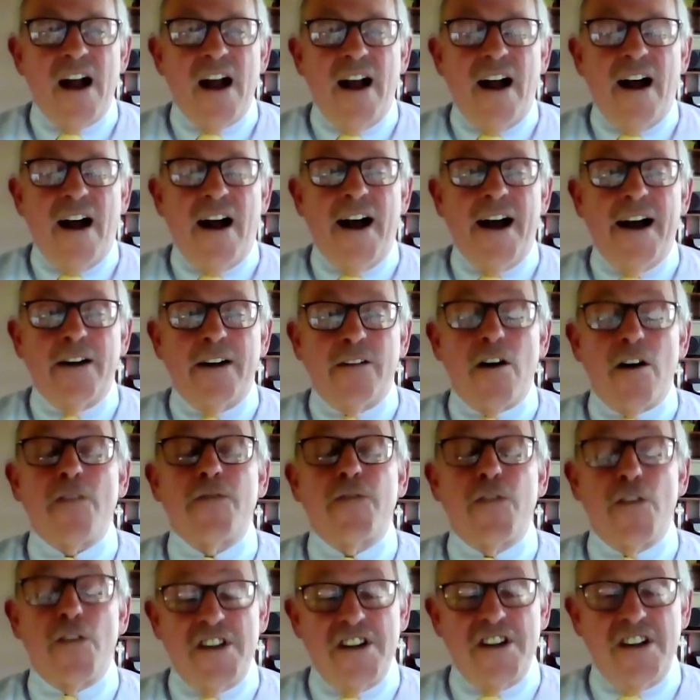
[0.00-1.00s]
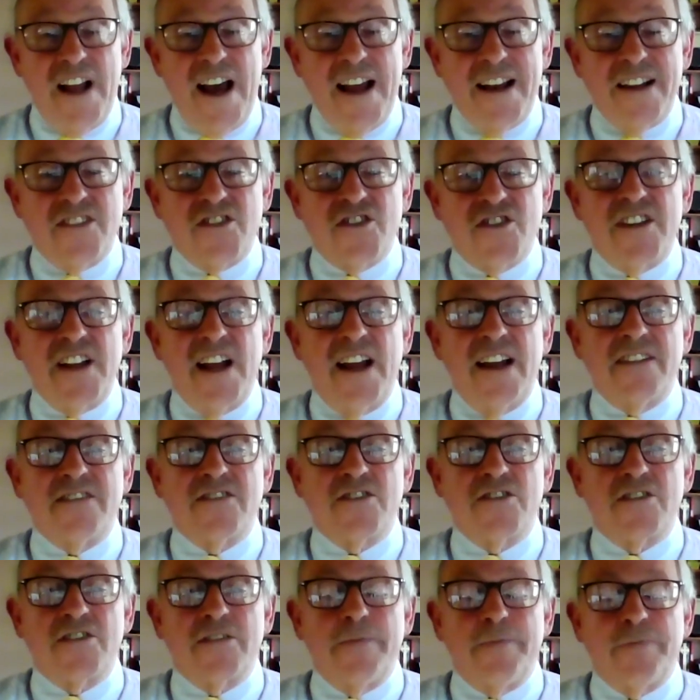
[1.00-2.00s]
uh, or for the United
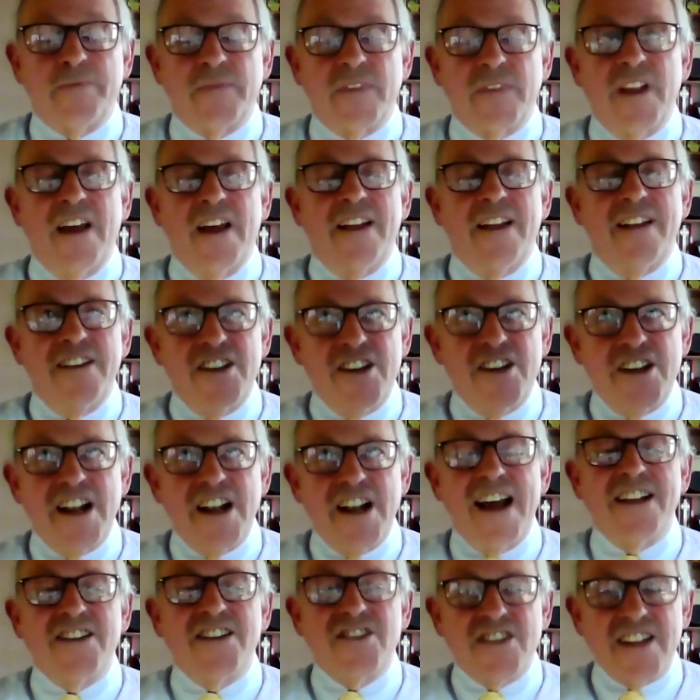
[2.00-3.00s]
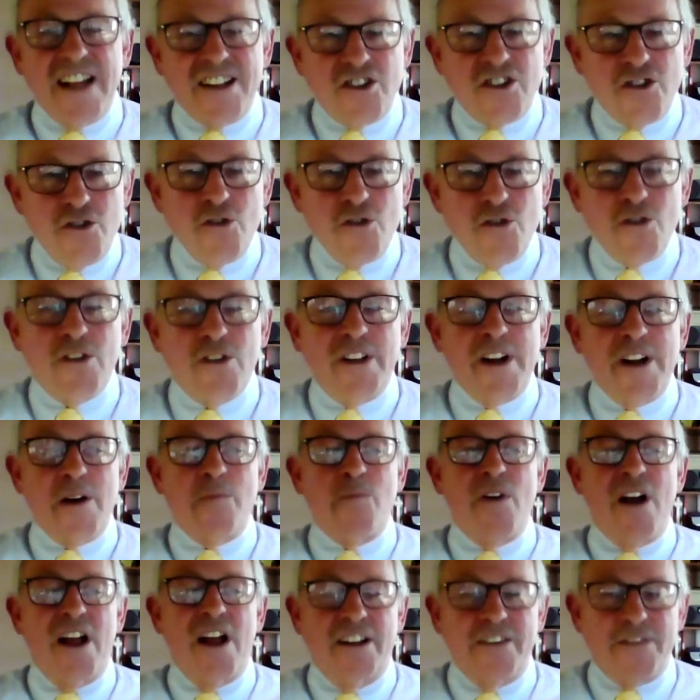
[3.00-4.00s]
States, the United States nuclear
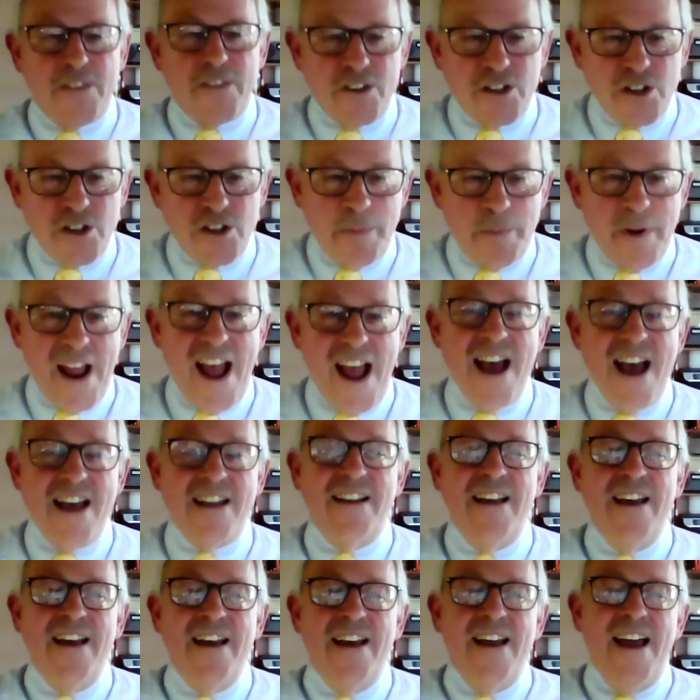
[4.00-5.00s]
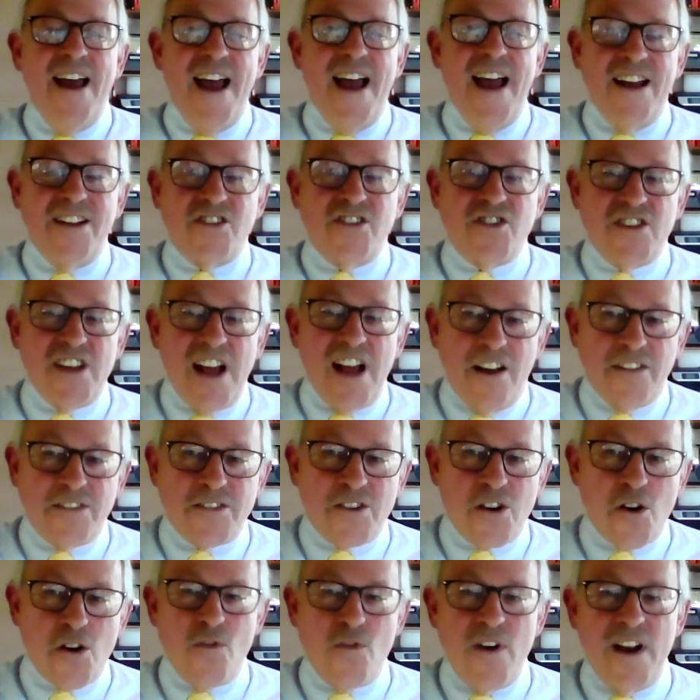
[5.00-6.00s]
umbrella for Japan and South
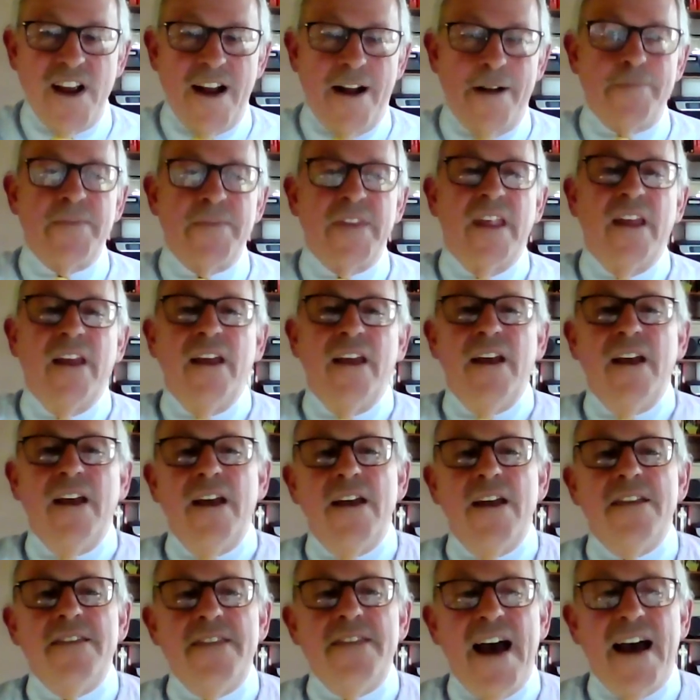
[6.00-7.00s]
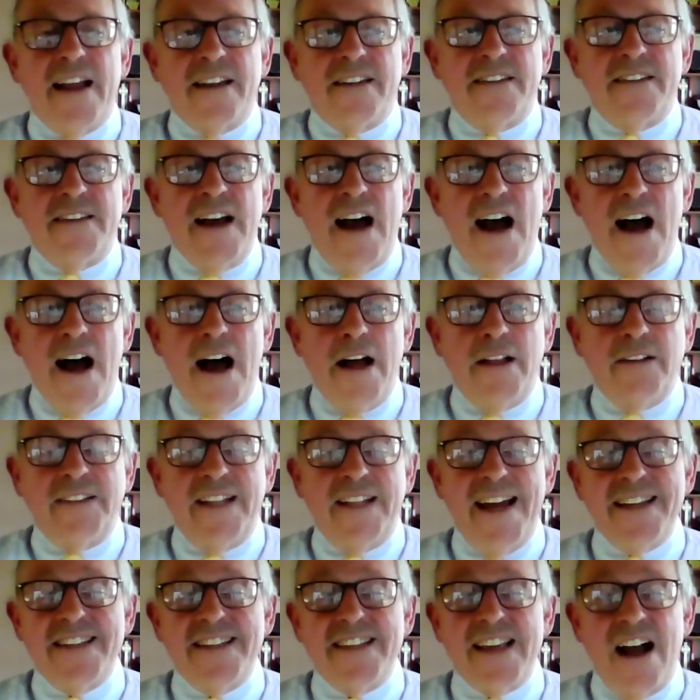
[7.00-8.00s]
Korea that uh,
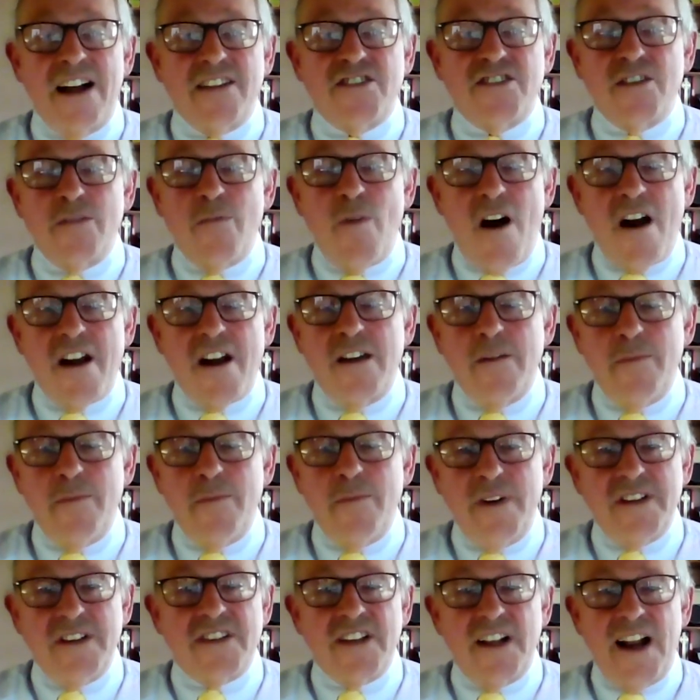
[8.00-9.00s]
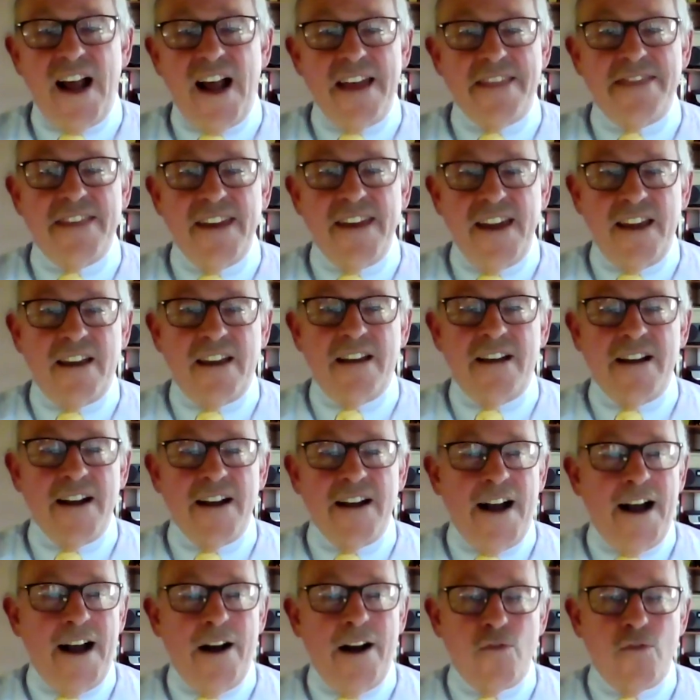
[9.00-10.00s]
lays out some arguments that I think
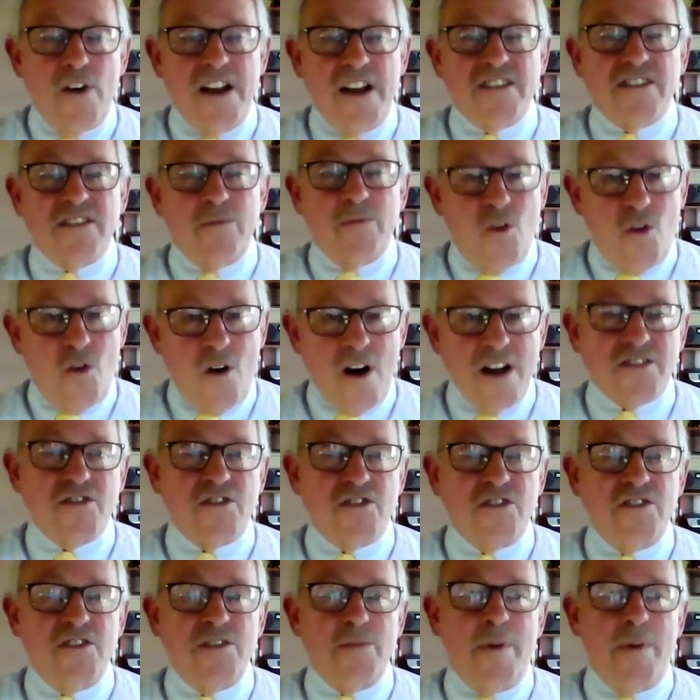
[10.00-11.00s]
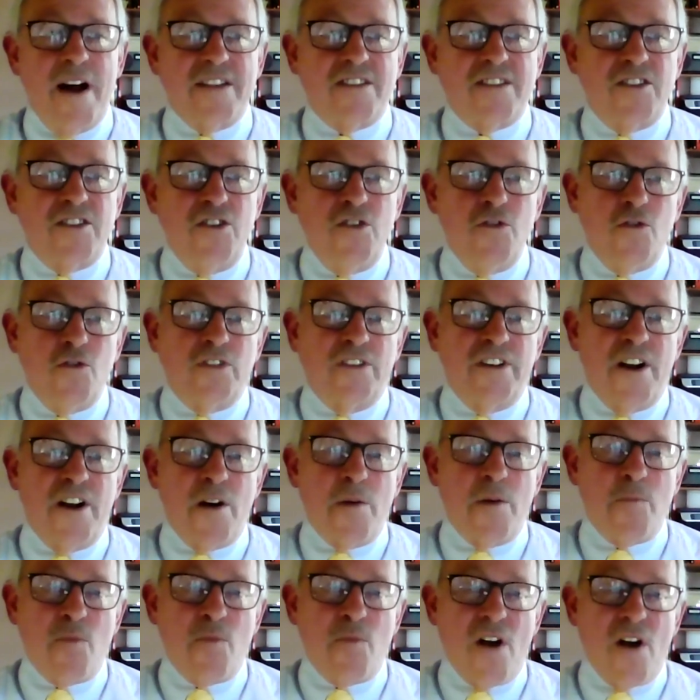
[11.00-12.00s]
uh, raise some questions about the nuclear
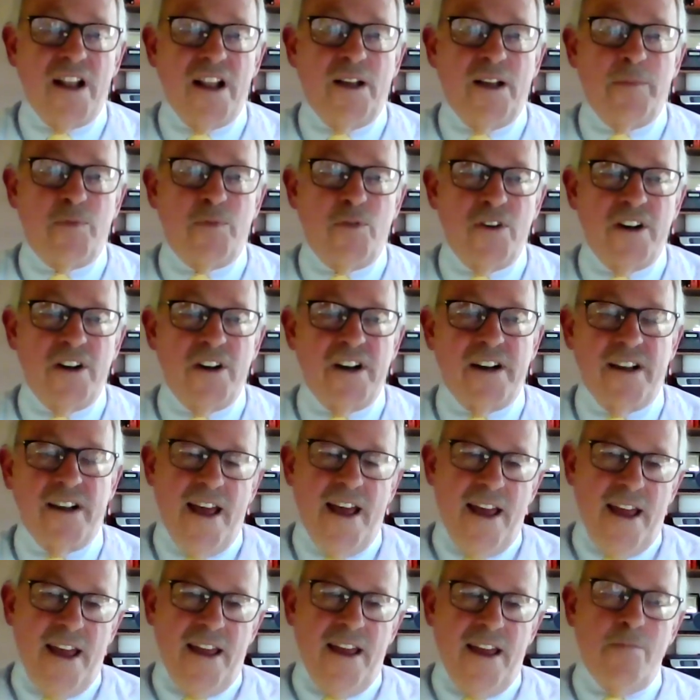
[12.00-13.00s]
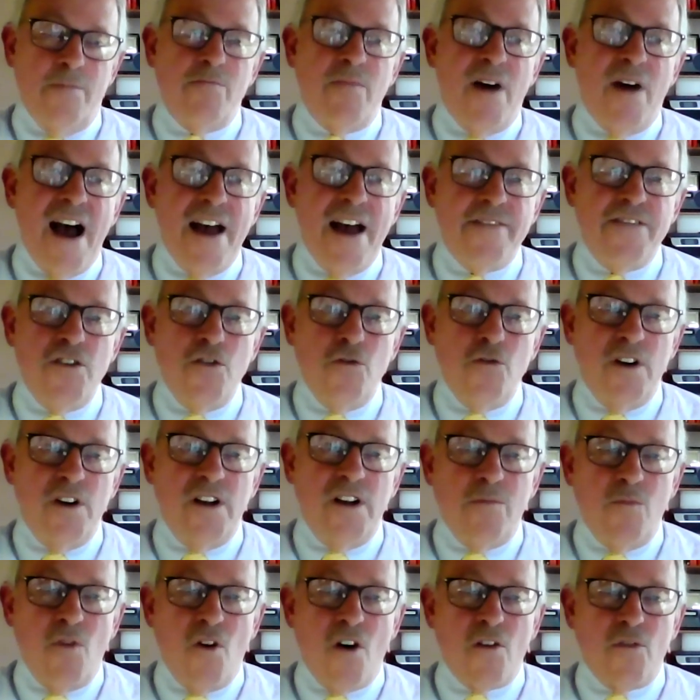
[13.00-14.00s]
umbrella, put it, in my view, in a
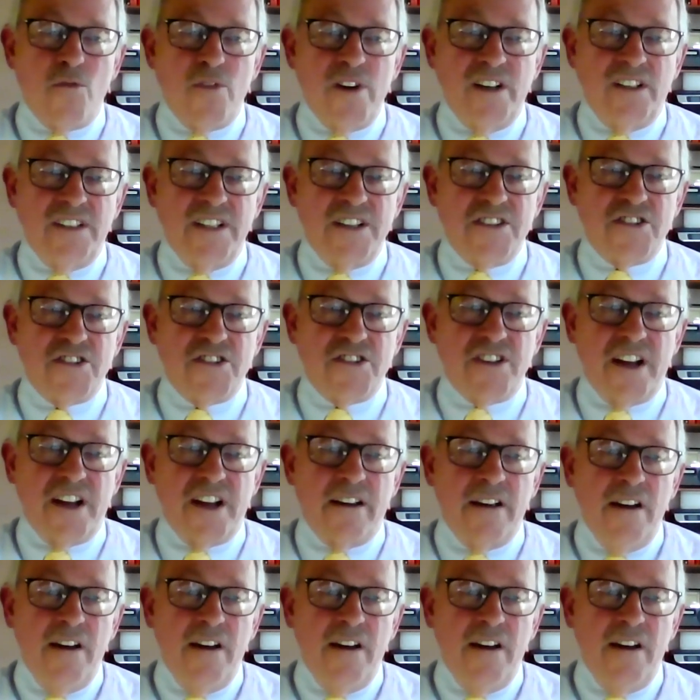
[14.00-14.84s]
more realistic